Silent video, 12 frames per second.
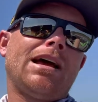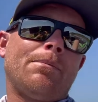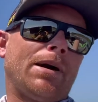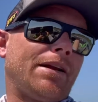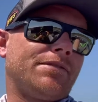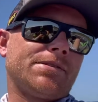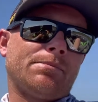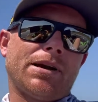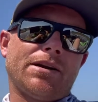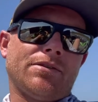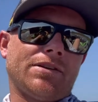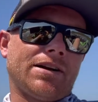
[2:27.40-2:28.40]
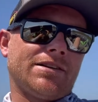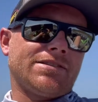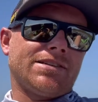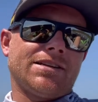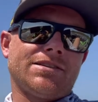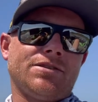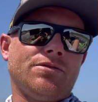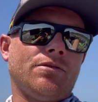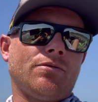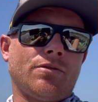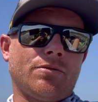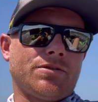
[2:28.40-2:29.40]
might have somebody on there that says, you
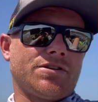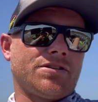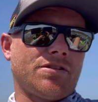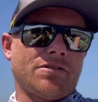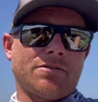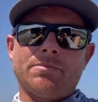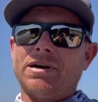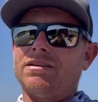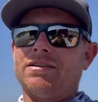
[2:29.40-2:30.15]
don't know what you're talking about.